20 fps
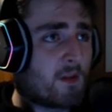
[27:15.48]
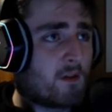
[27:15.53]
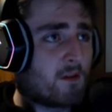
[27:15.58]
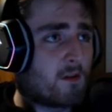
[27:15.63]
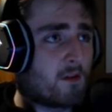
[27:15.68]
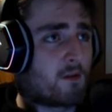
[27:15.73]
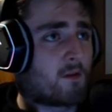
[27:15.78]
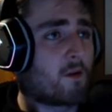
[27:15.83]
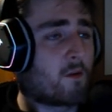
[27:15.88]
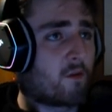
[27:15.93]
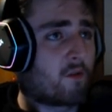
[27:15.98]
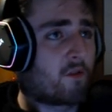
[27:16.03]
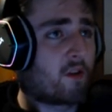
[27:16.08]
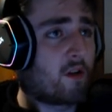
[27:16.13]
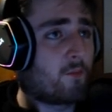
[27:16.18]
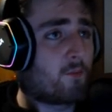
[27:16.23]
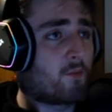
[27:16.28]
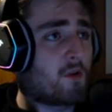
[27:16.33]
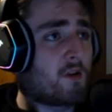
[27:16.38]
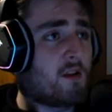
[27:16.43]
Gonna
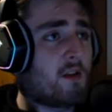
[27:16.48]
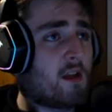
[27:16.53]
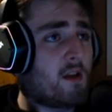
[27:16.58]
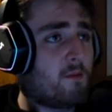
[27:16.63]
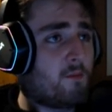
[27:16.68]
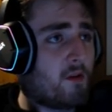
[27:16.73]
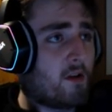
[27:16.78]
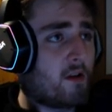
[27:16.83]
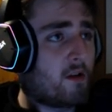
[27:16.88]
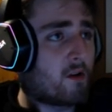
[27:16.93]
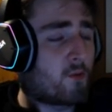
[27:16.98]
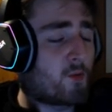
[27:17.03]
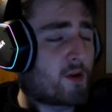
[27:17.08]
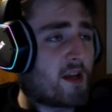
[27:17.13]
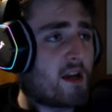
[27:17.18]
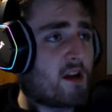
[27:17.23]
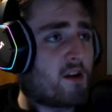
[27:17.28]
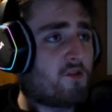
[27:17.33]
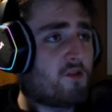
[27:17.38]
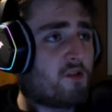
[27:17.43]
seem pretty empty here
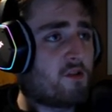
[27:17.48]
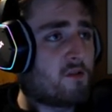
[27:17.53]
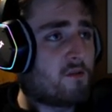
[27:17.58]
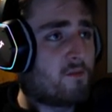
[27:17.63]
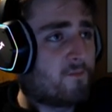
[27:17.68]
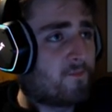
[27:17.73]
without you.